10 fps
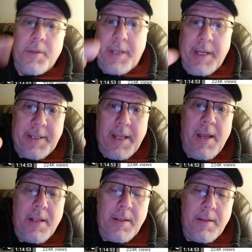Get
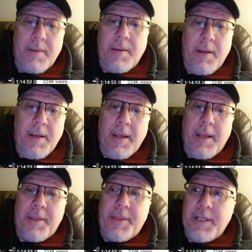that?
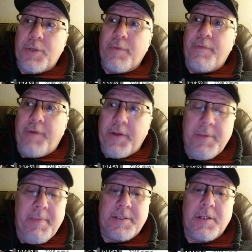He thinks they're
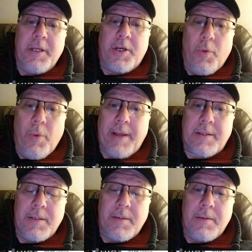fundamentally correct.